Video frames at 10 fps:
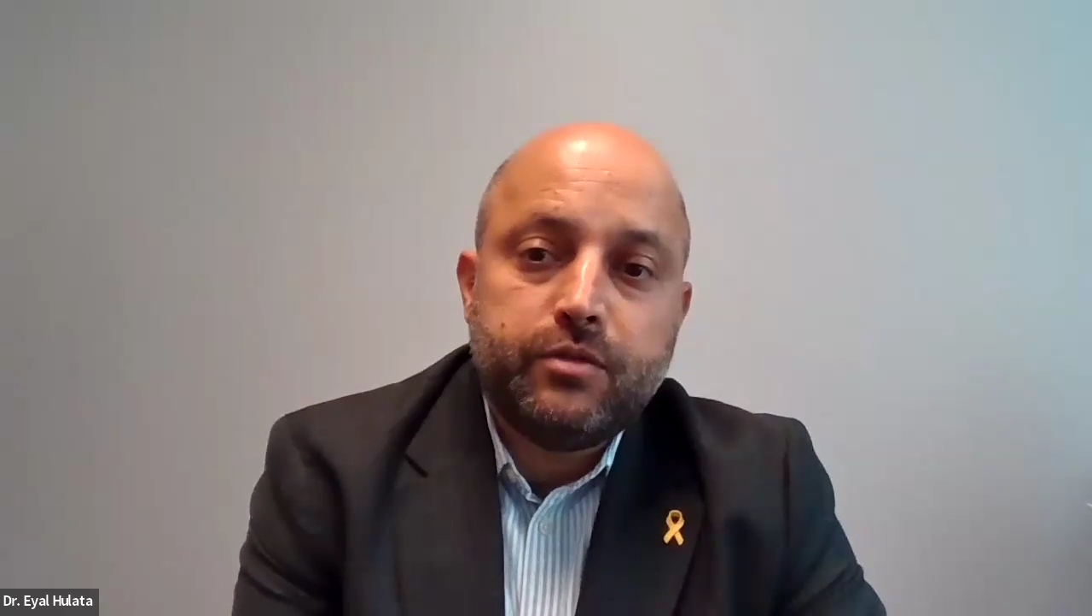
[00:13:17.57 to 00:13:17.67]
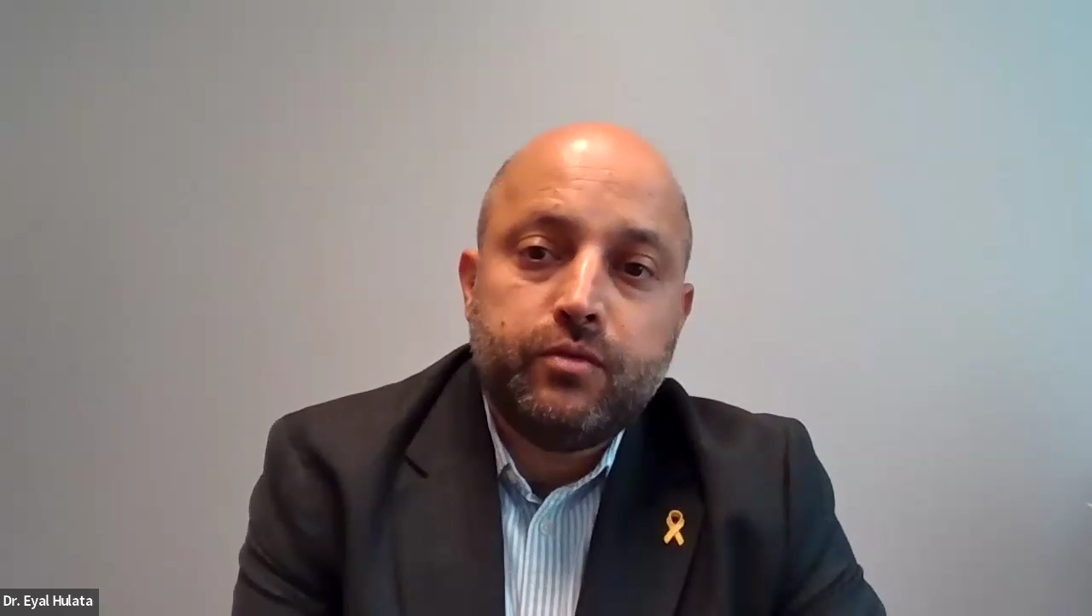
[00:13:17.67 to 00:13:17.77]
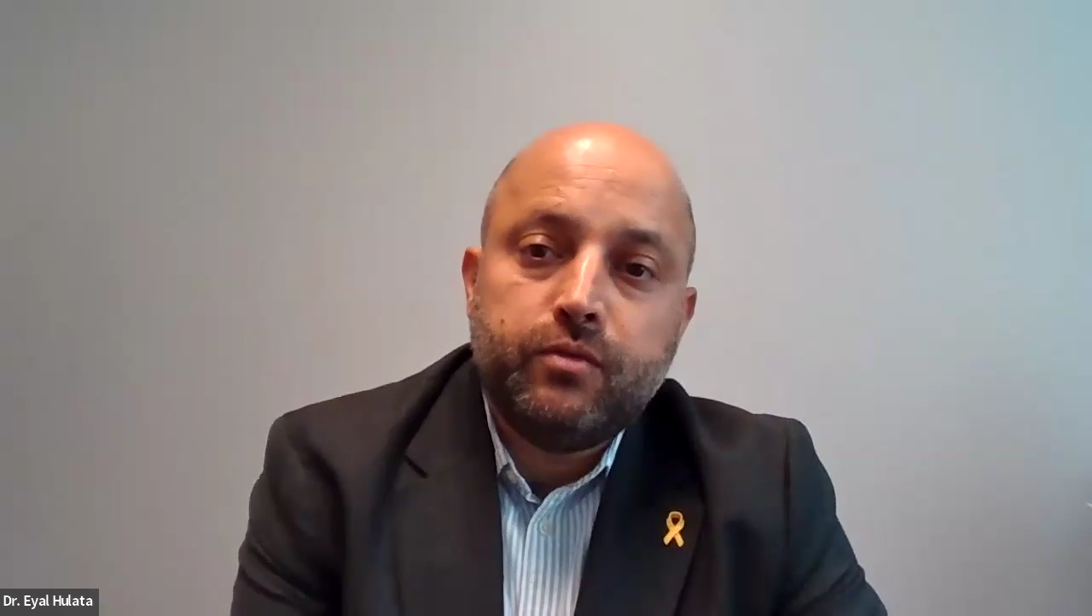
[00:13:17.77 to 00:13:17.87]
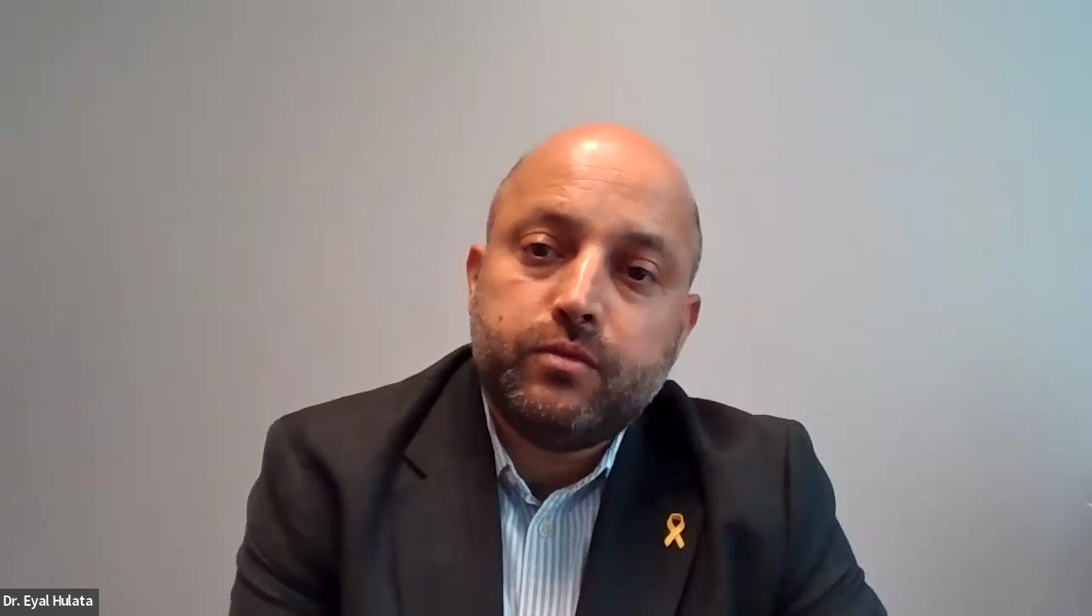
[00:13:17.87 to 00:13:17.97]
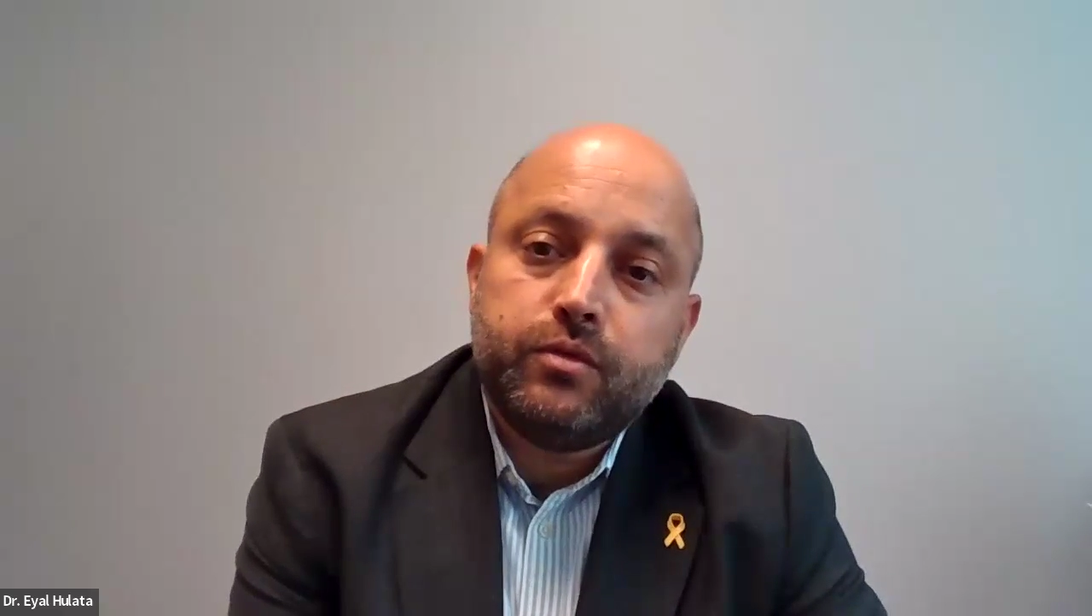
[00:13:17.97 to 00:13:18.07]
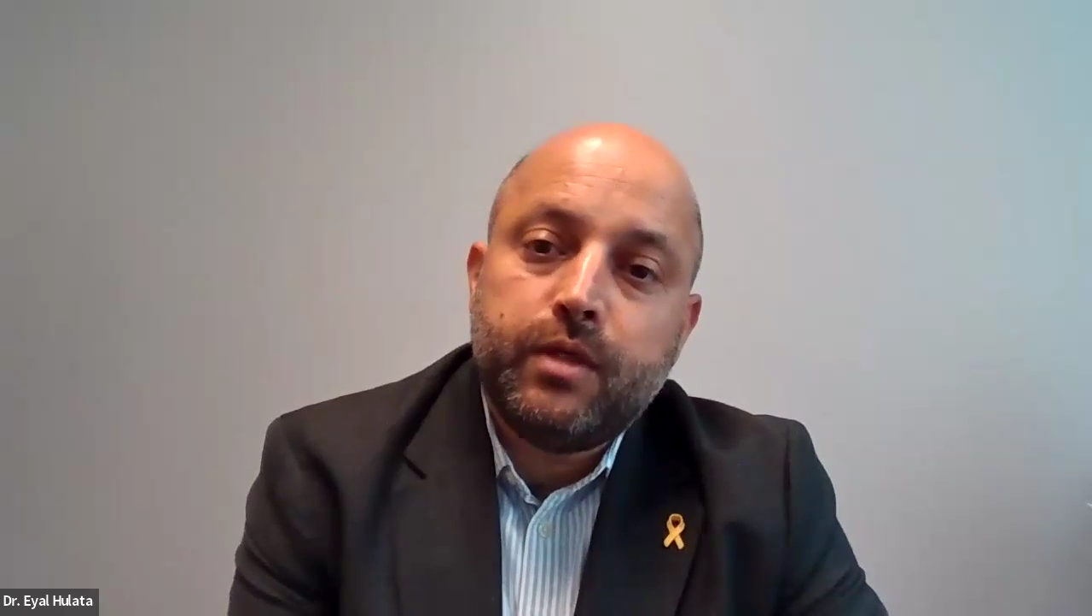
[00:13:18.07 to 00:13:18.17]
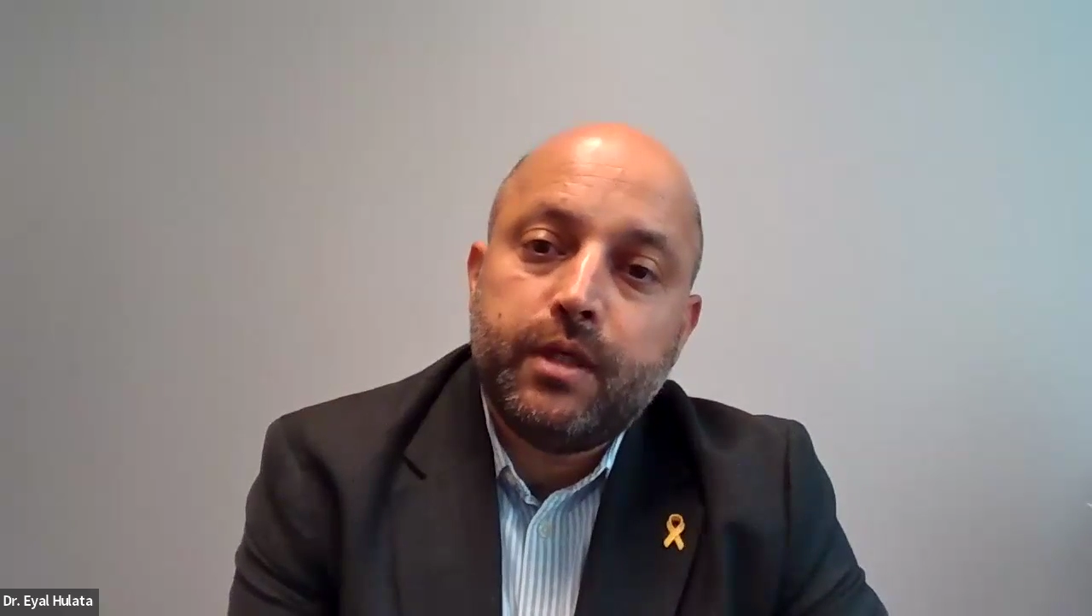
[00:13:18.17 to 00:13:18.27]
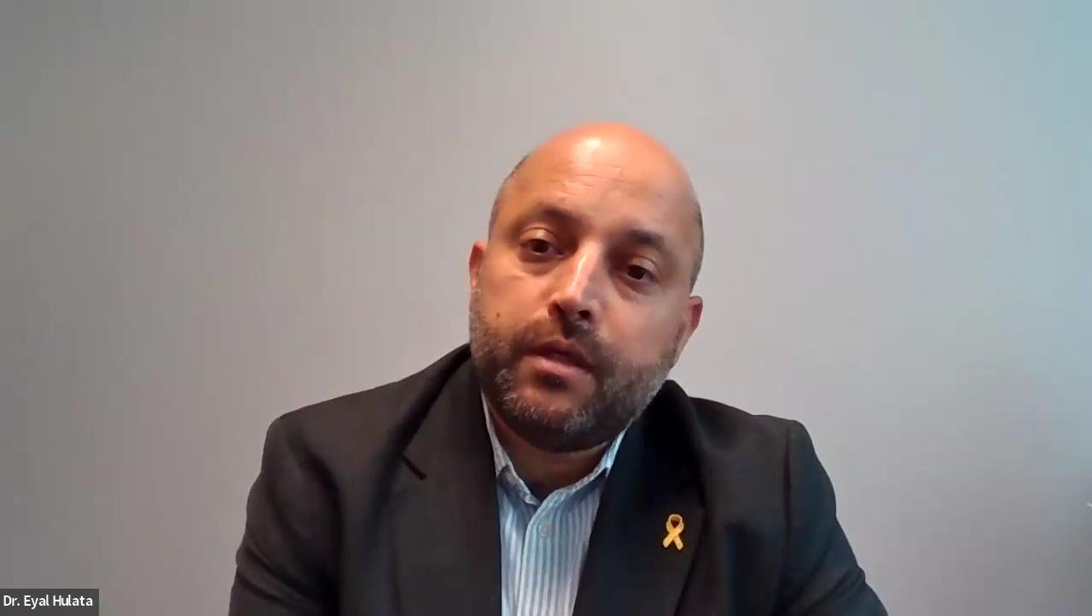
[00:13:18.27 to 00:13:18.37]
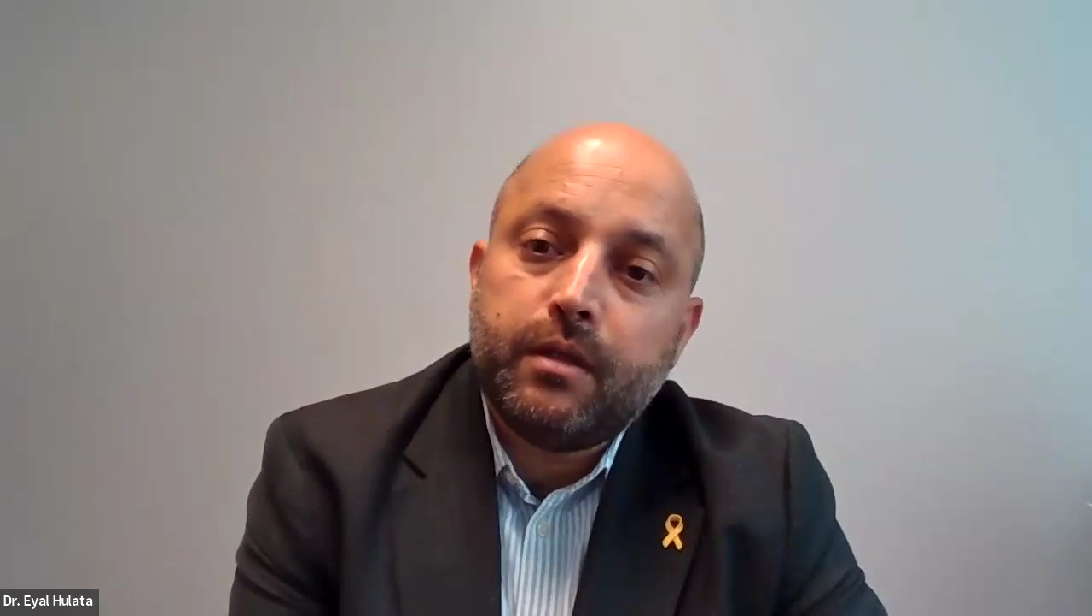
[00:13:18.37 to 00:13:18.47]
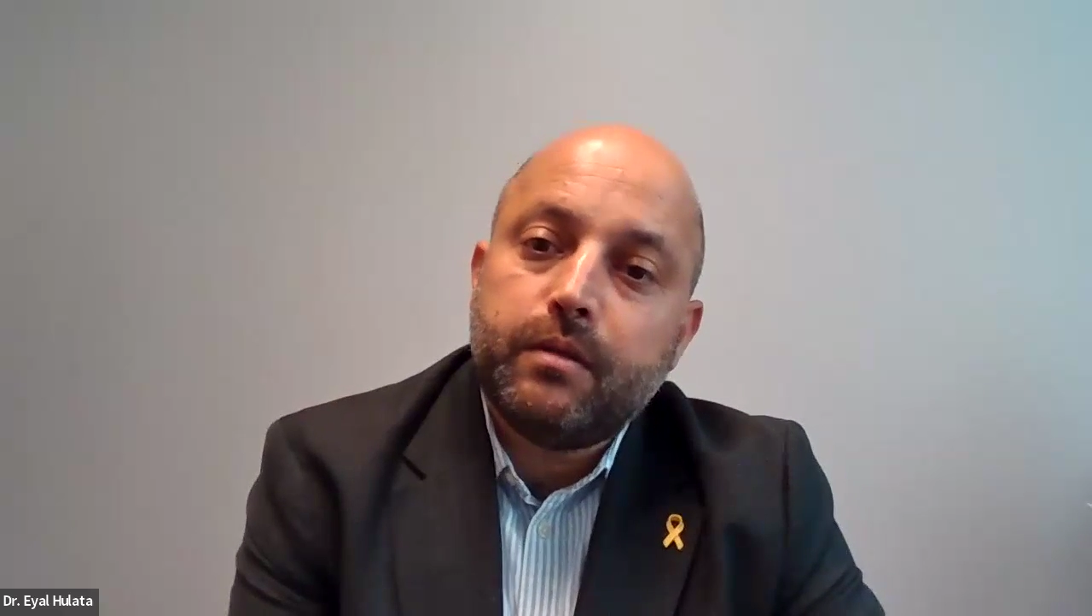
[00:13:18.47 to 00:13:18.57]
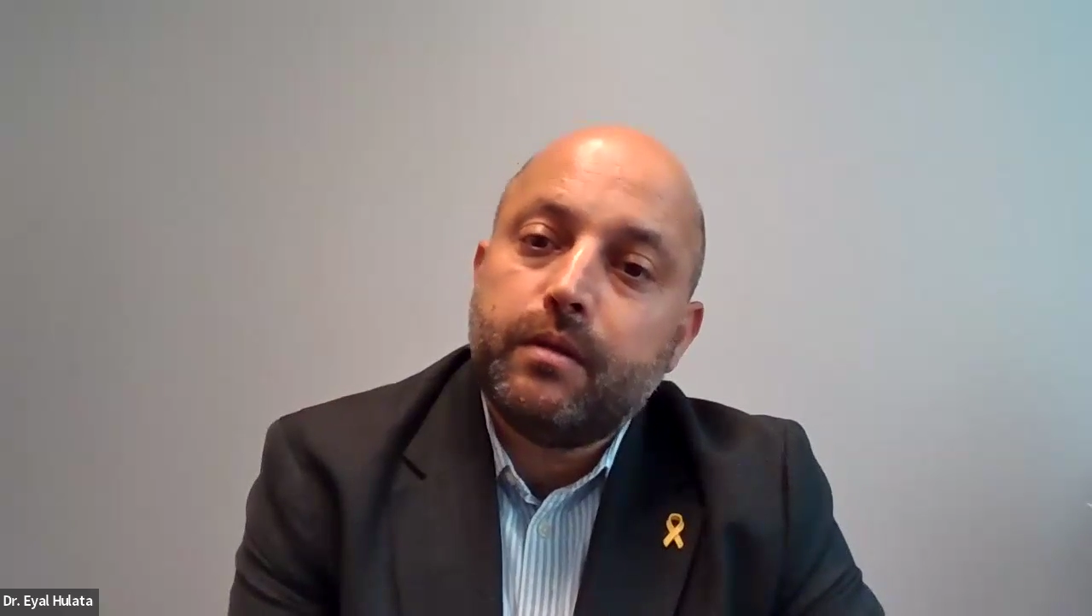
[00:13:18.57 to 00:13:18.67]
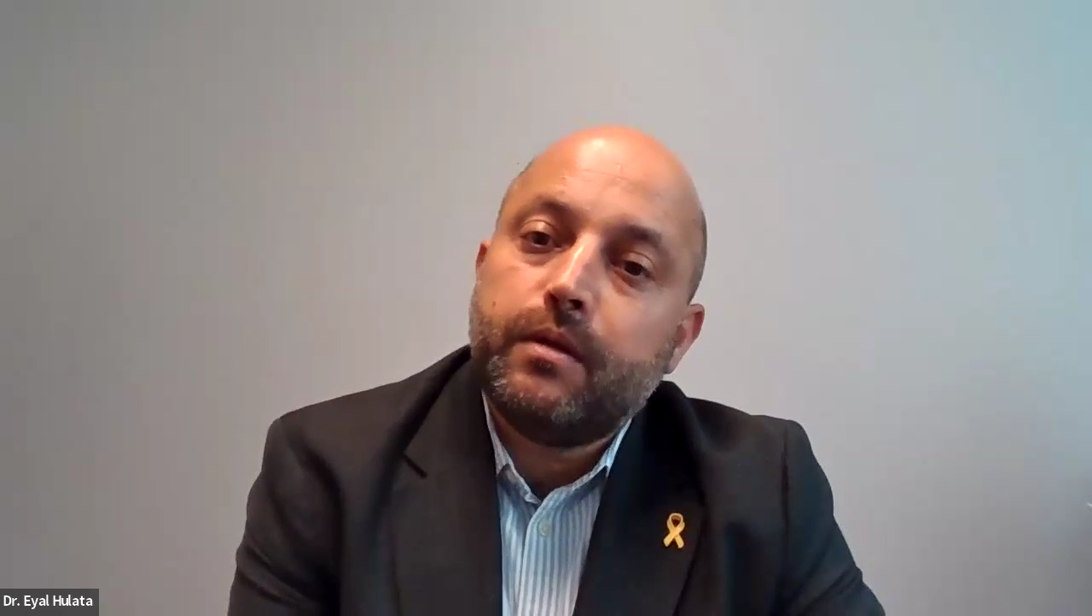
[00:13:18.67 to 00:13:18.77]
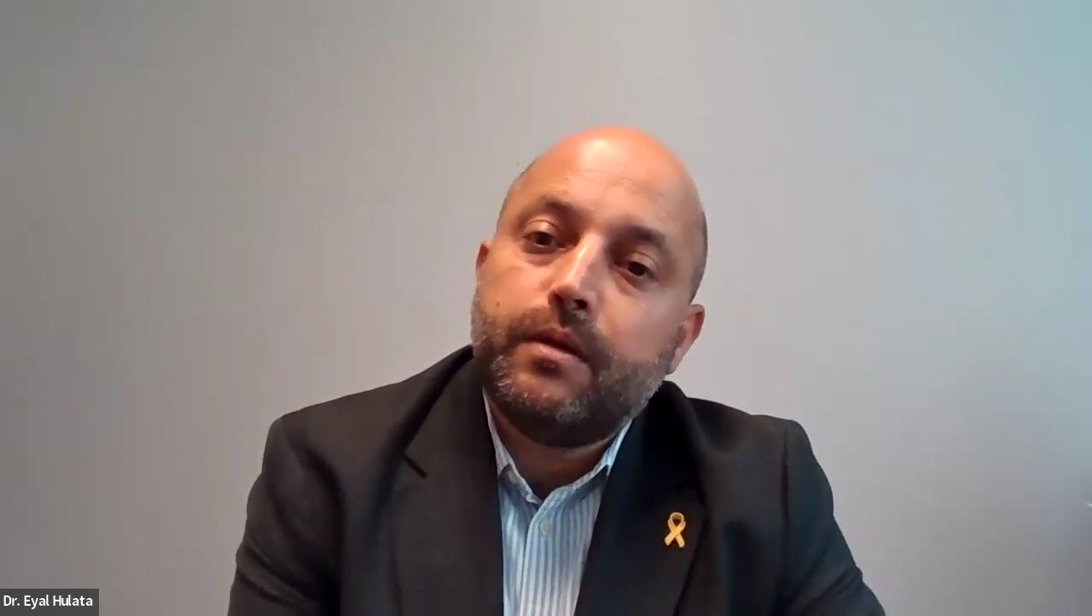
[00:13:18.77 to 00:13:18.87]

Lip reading: to kill